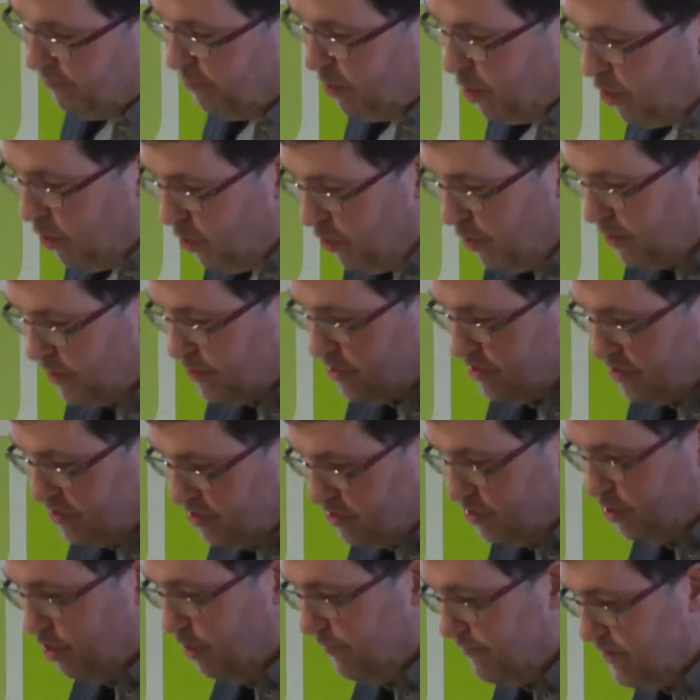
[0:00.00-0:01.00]
more a
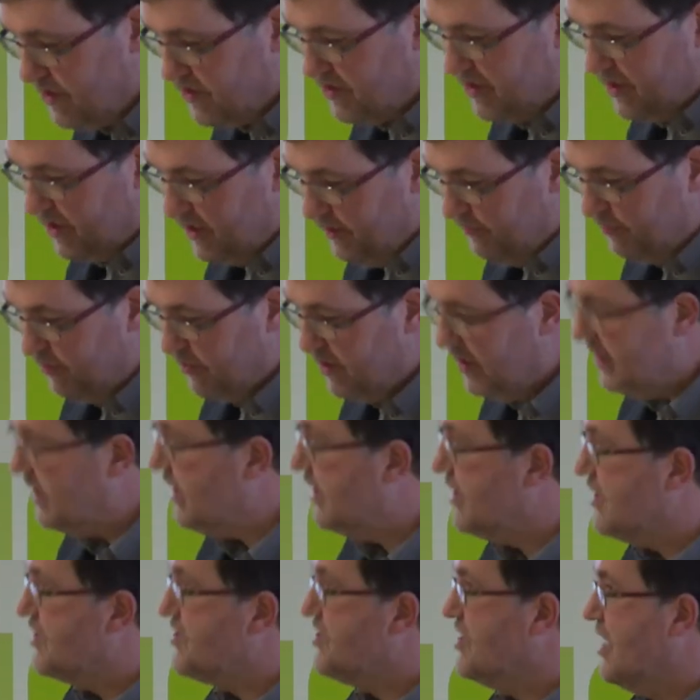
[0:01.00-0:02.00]
service delivery
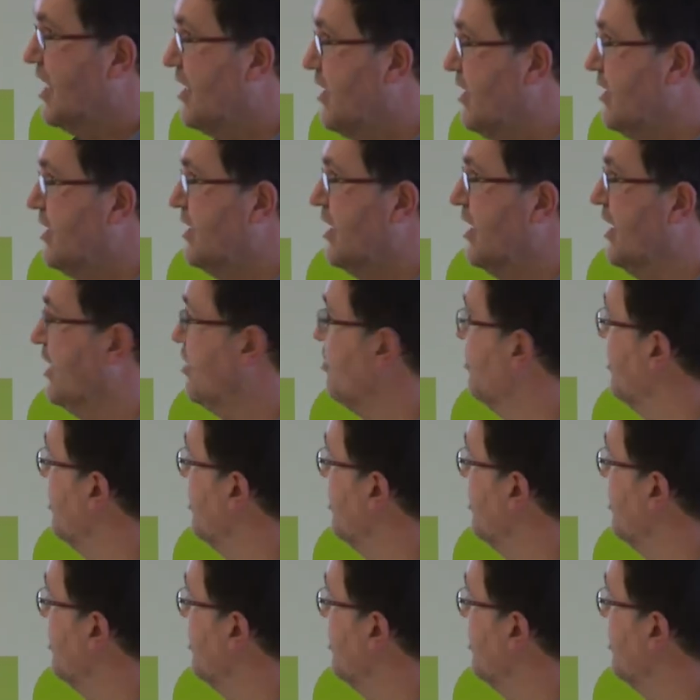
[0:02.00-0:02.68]
than a seller, like